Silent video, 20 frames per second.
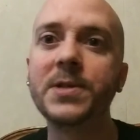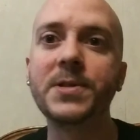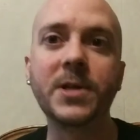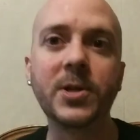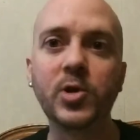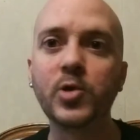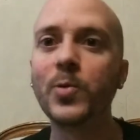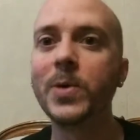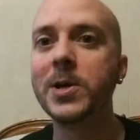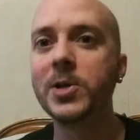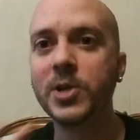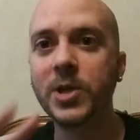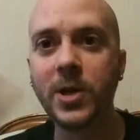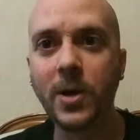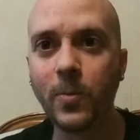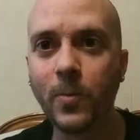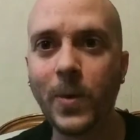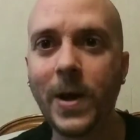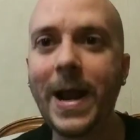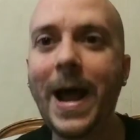the situation
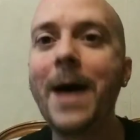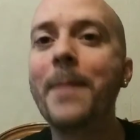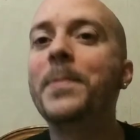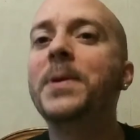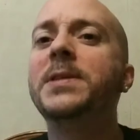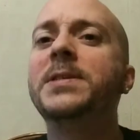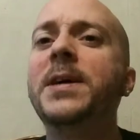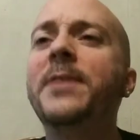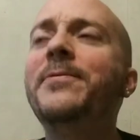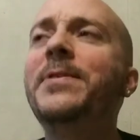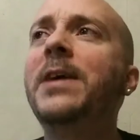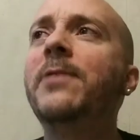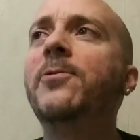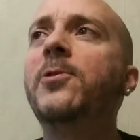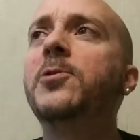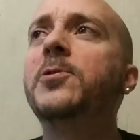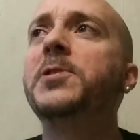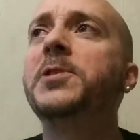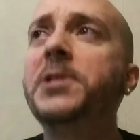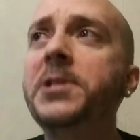and what happens. I've
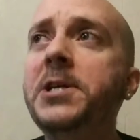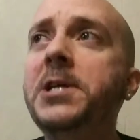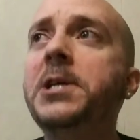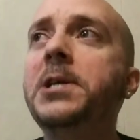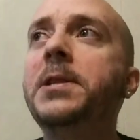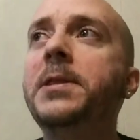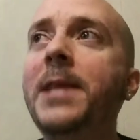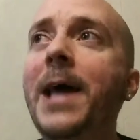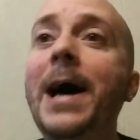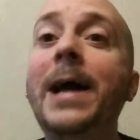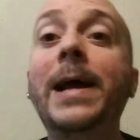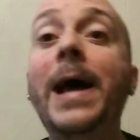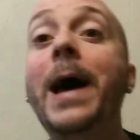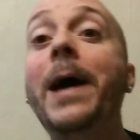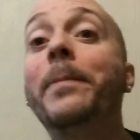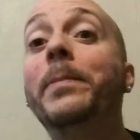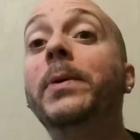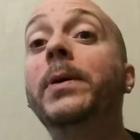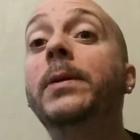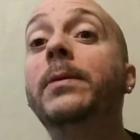never seen that
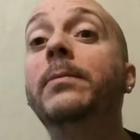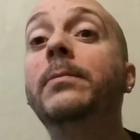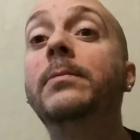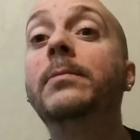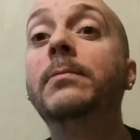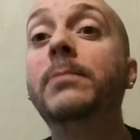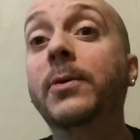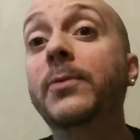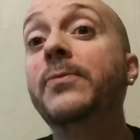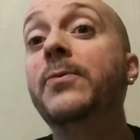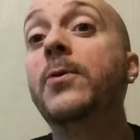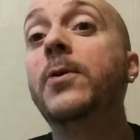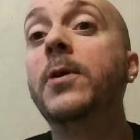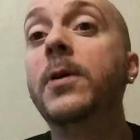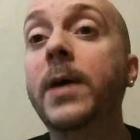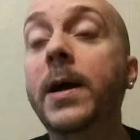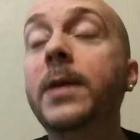happen before,